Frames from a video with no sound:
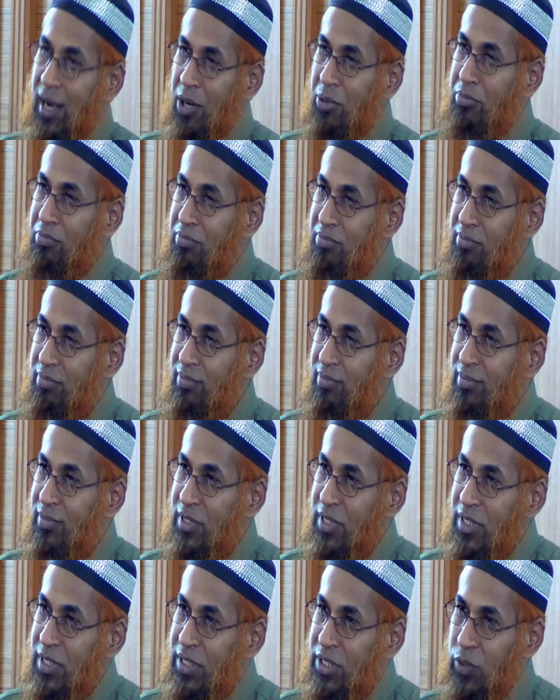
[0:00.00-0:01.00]
come
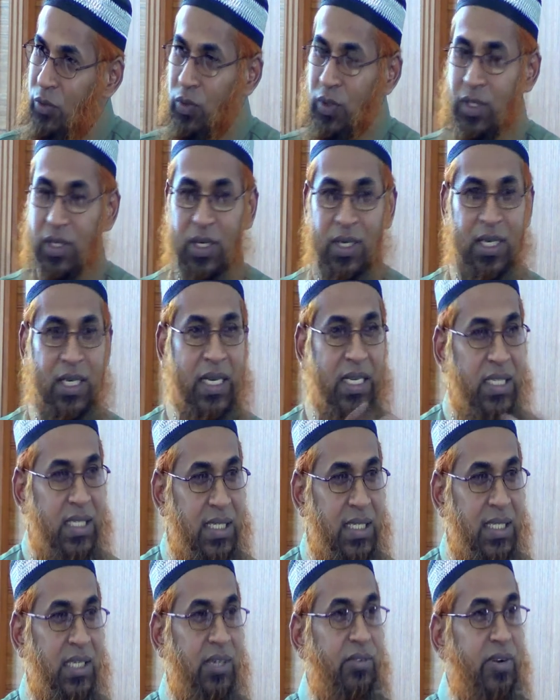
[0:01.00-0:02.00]
to
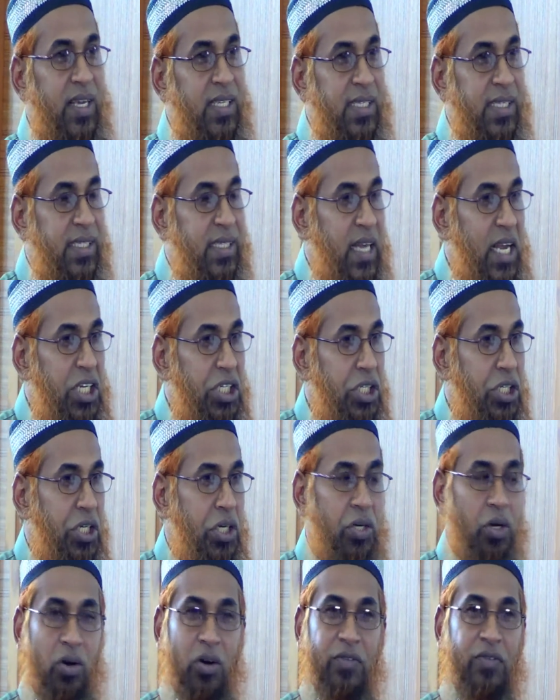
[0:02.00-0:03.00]
listen to the
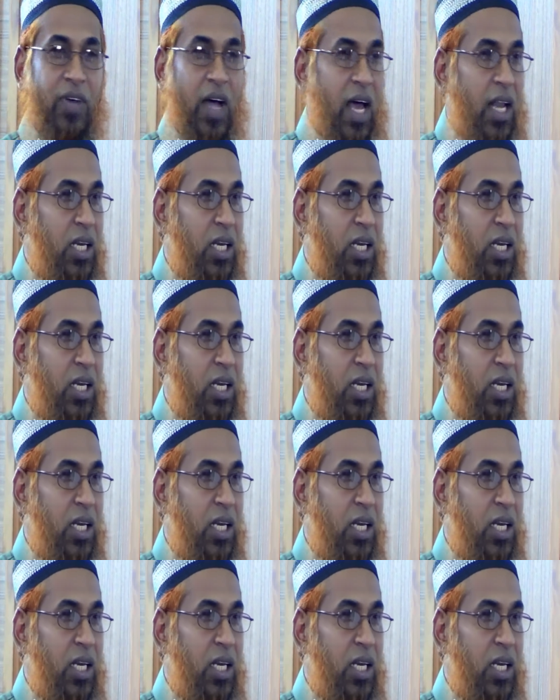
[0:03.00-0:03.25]
recitation of